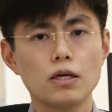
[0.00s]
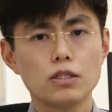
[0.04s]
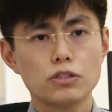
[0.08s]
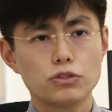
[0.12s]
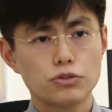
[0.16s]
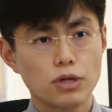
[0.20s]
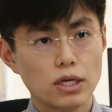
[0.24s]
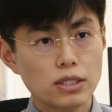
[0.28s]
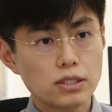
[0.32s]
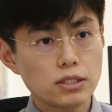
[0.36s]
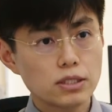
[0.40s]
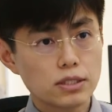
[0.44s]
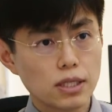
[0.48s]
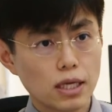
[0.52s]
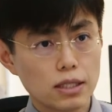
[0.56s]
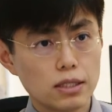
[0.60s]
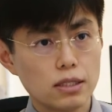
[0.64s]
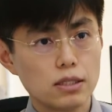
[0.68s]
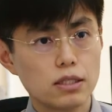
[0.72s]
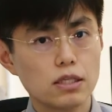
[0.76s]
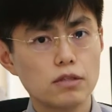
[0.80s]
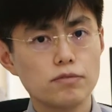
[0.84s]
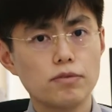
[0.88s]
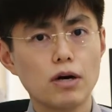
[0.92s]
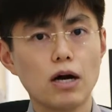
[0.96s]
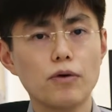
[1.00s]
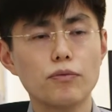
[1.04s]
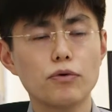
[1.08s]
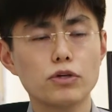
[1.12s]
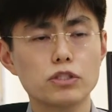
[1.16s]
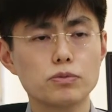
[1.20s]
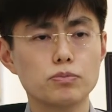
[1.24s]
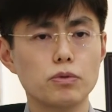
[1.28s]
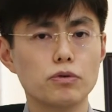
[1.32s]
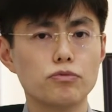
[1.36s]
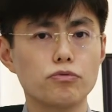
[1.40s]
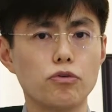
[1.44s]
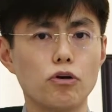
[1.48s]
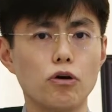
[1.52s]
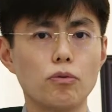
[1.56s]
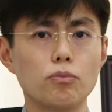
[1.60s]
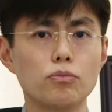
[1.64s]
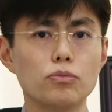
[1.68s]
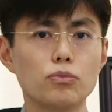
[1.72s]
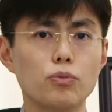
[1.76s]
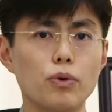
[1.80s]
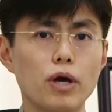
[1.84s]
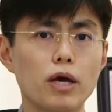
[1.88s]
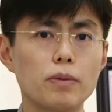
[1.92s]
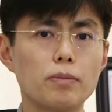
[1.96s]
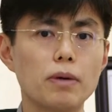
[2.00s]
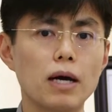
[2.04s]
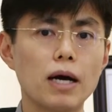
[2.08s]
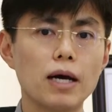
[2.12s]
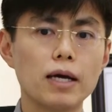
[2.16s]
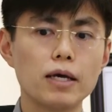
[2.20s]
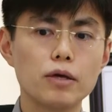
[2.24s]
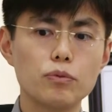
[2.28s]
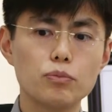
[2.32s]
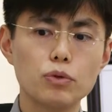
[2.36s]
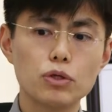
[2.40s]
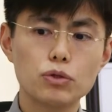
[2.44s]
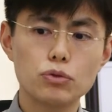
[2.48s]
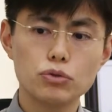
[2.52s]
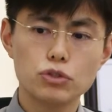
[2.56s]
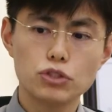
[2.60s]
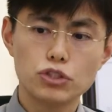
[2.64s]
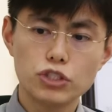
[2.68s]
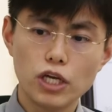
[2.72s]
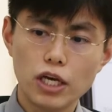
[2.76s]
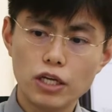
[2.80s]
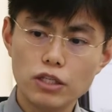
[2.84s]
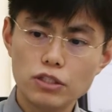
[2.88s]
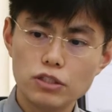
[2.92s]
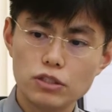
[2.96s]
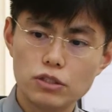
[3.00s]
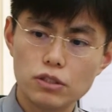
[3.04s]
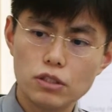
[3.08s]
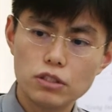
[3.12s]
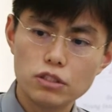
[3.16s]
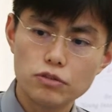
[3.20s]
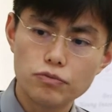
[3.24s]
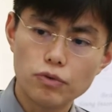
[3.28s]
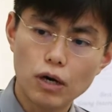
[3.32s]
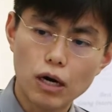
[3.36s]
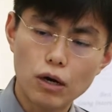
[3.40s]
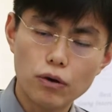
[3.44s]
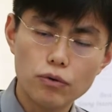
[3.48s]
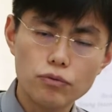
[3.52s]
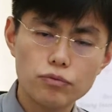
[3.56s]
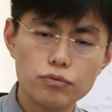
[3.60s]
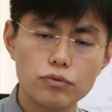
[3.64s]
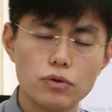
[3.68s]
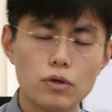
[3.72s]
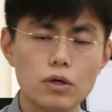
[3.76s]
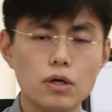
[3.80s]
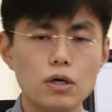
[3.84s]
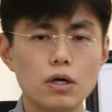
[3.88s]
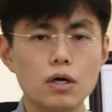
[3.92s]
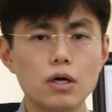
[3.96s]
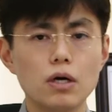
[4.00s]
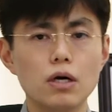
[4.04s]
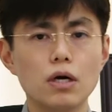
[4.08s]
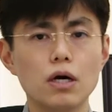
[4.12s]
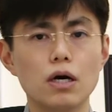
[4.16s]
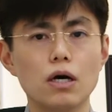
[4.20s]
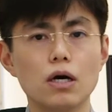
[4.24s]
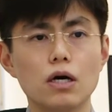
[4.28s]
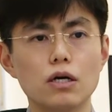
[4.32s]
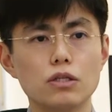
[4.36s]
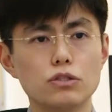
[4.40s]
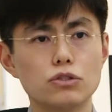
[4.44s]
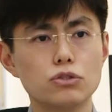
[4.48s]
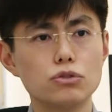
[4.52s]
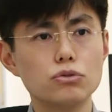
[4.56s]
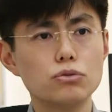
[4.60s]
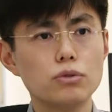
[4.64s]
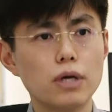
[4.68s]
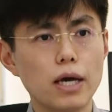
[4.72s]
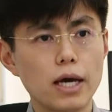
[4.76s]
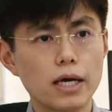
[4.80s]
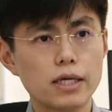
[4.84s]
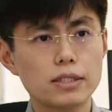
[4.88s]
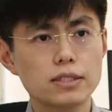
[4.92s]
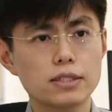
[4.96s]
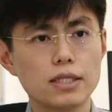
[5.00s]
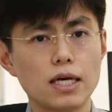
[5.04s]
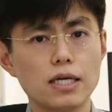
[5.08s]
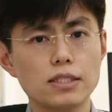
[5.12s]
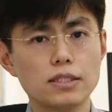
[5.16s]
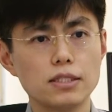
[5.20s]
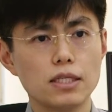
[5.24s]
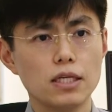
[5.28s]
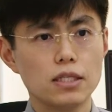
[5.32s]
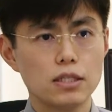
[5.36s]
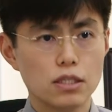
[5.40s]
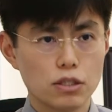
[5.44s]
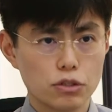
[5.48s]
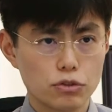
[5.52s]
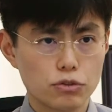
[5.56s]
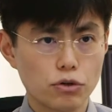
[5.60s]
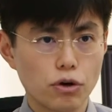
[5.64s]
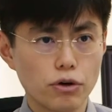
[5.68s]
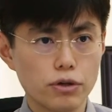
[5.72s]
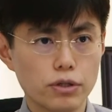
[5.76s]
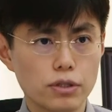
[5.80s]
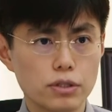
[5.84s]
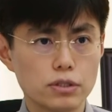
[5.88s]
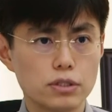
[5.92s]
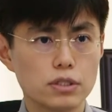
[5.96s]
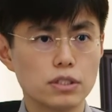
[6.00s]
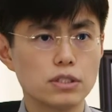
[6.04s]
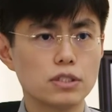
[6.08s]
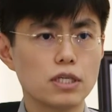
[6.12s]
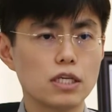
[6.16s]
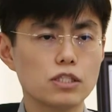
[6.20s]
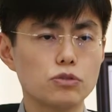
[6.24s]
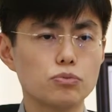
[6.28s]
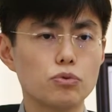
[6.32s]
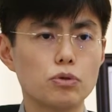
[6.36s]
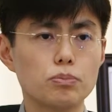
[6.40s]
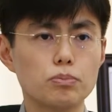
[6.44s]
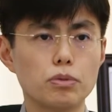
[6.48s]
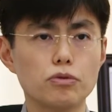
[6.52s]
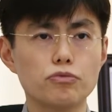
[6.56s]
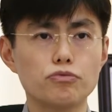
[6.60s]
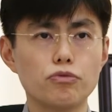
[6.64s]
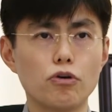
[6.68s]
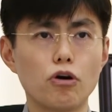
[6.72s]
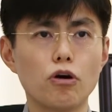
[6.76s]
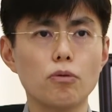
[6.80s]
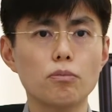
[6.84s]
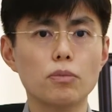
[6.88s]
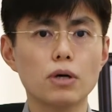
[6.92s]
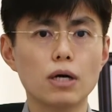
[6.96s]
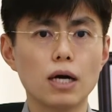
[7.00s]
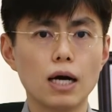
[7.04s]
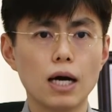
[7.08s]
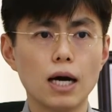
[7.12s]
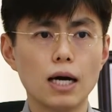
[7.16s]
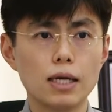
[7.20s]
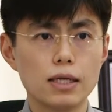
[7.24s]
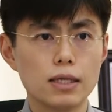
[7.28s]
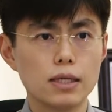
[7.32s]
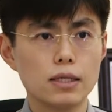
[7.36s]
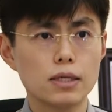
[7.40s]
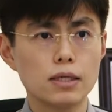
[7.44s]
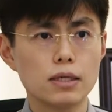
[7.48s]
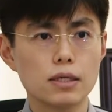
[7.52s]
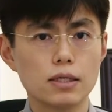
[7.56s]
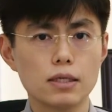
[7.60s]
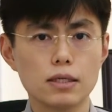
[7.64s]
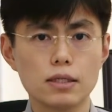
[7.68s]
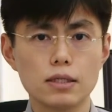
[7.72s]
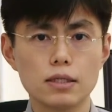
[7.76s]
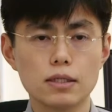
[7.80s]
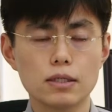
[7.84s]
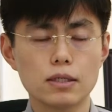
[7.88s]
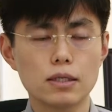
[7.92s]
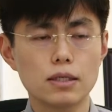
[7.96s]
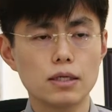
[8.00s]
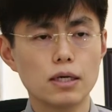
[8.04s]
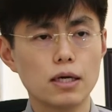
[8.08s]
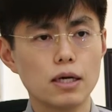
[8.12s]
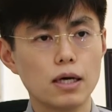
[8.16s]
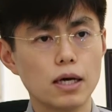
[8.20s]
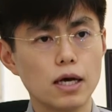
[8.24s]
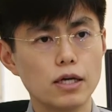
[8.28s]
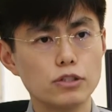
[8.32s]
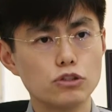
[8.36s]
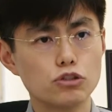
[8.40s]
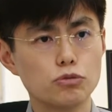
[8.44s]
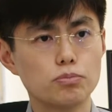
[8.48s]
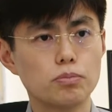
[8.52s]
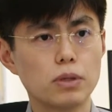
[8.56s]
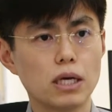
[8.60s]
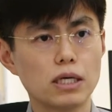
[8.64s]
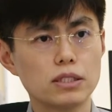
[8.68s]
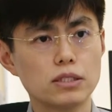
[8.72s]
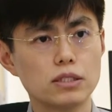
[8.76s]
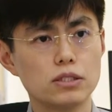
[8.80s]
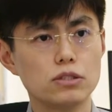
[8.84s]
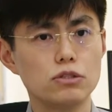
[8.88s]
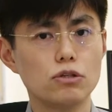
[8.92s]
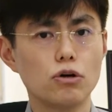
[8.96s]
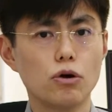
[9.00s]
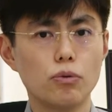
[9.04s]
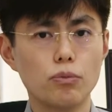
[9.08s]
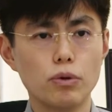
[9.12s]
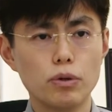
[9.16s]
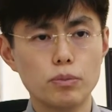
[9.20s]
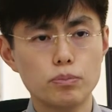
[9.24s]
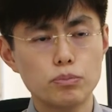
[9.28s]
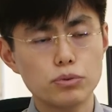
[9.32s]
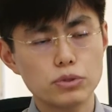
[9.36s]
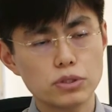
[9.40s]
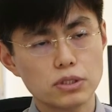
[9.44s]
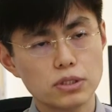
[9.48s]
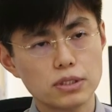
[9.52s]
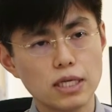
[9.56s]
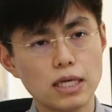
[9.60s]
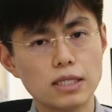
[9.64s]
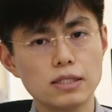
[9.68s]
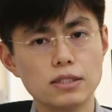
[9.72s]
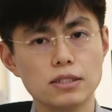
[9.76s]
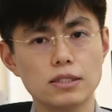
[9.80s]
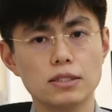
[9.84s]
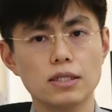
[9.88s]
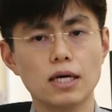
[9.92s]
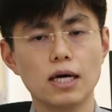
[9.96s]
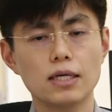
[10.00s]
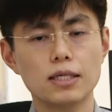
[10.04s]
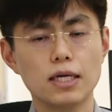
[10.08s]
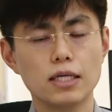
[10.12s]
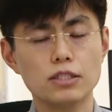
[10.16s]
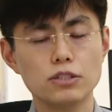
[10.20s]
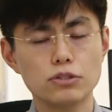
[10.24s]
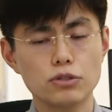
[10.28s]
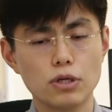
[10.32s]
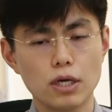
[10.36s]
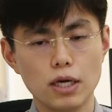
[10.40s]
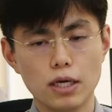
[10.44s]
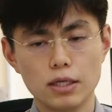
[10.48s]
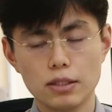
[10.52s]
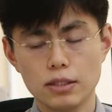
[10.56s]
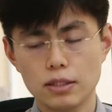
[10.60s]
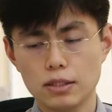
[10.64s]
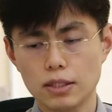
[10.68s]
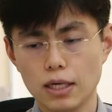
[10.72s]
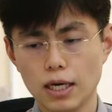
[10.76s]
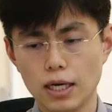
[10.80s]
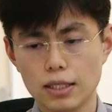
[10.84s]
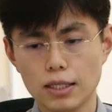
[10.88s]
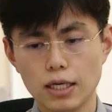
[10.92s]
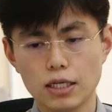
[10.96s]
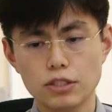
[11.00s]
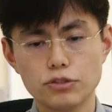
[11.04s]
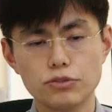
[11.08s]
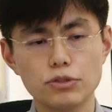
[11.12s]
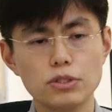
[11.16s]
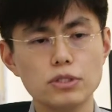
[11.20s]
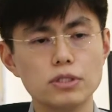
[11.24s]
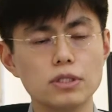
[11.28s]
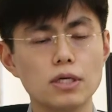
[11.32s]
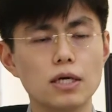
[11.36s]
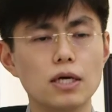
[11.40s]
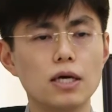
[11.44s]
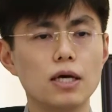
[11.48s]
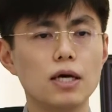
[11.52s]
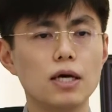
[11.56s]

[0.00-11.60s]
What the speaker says: transcatheter valve was performed, whereby we could change this valve through access in the groin, just as we perform a heart angioplasty or we put stents in the heart, in the heart arteries,